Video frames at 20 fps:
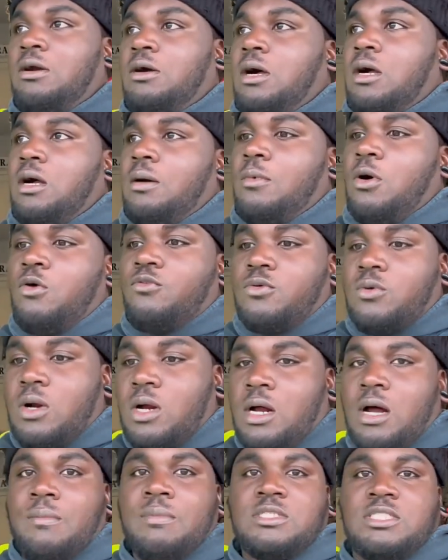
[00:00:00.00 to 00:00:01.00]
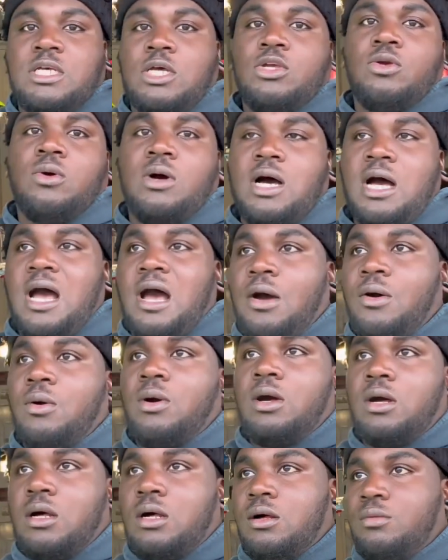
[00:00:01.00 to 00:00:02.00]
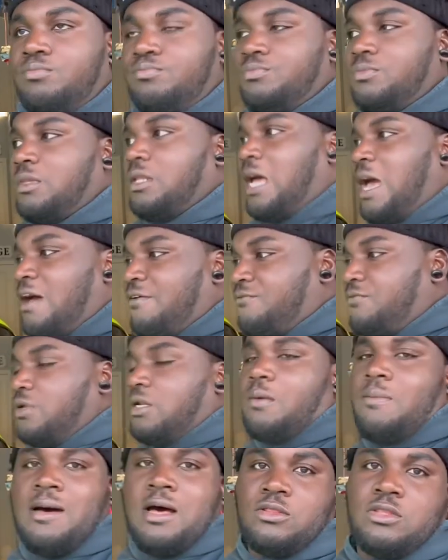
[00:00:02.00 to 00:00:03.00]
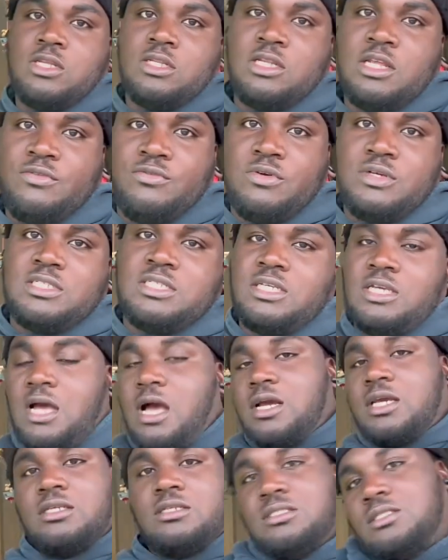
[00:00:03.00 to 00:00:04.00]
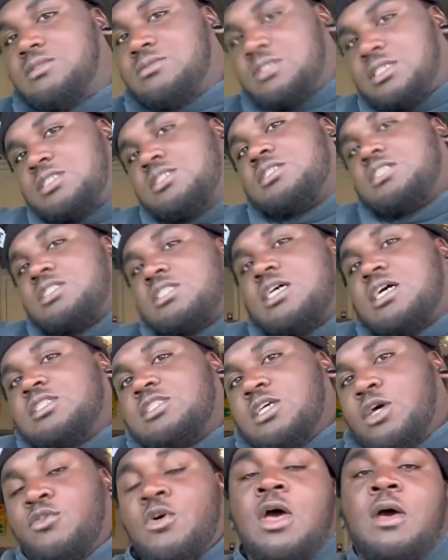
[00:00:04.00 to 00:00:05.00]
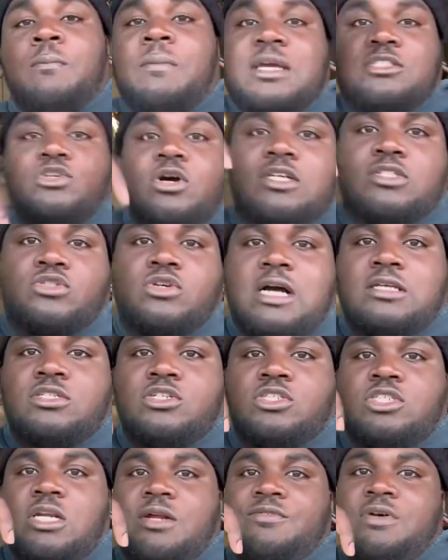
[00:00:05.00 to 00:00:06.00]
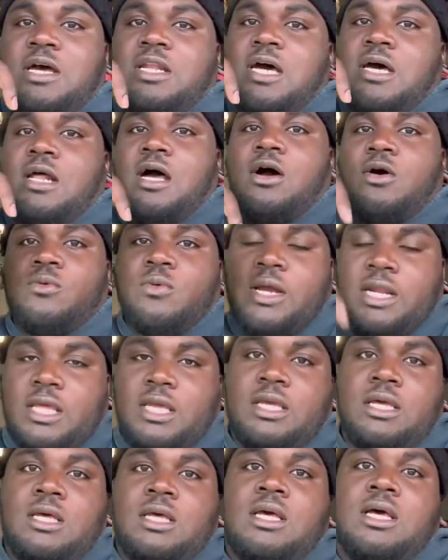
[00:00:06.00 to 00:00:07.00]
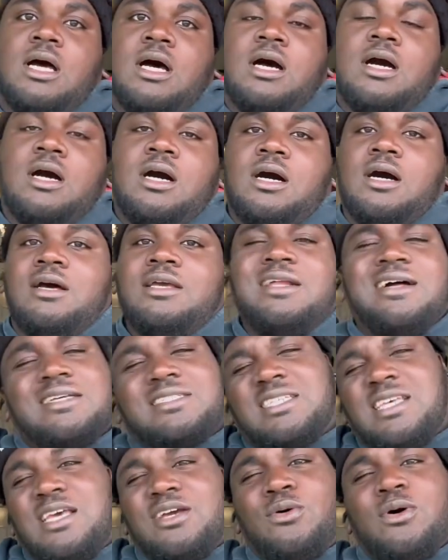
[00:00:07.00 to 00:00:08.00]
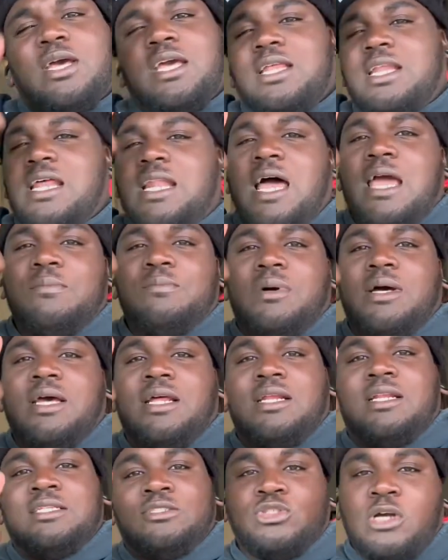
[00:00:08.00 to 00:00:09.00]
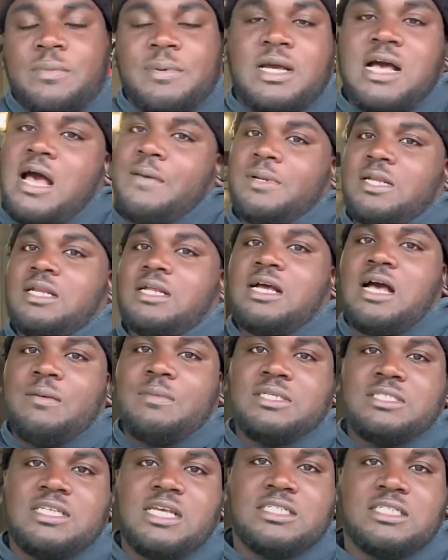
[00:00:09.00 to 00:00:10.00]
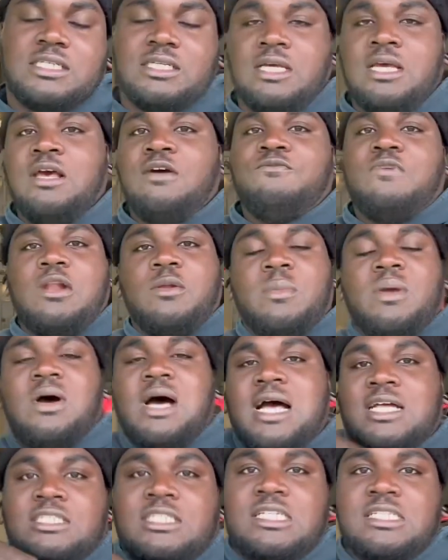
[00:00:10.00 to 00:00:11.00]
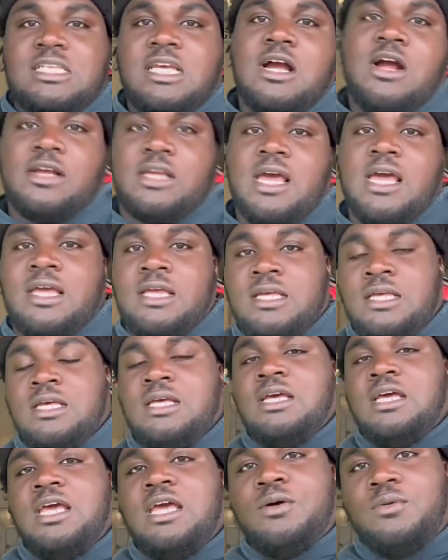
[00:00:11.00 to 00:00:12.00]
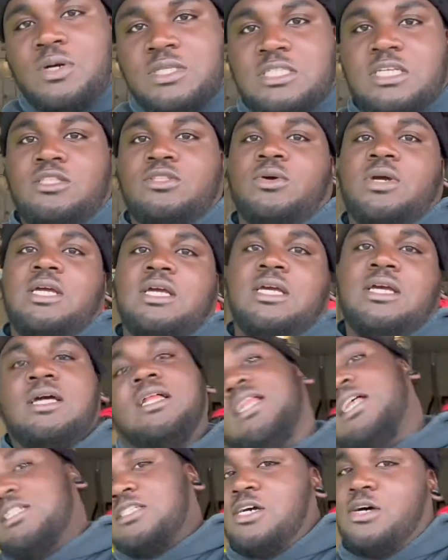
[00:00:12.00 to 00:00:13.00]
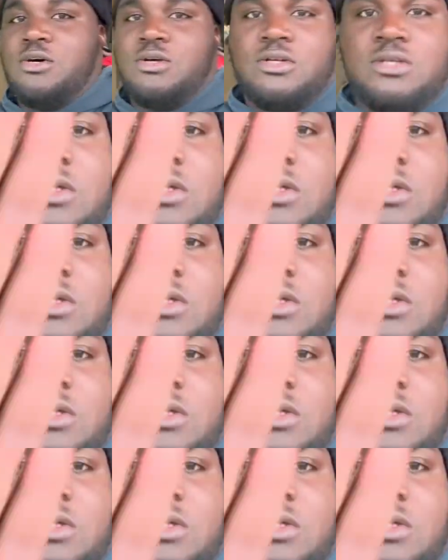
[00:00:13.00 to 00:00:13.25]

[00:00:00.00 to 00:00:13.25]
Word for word: um, overall, I'm gonna tell you all how um, I feel about the difference. And y'all can, you know what I'm saying, judge it yourself. Make sure y'all subscribe to the channel if y'all not already. Uh, you know what I'm saying? Go ahead, hit the like button. Drop a comment in the comment section. Follow me on IG's DRK N1T3. Let's go.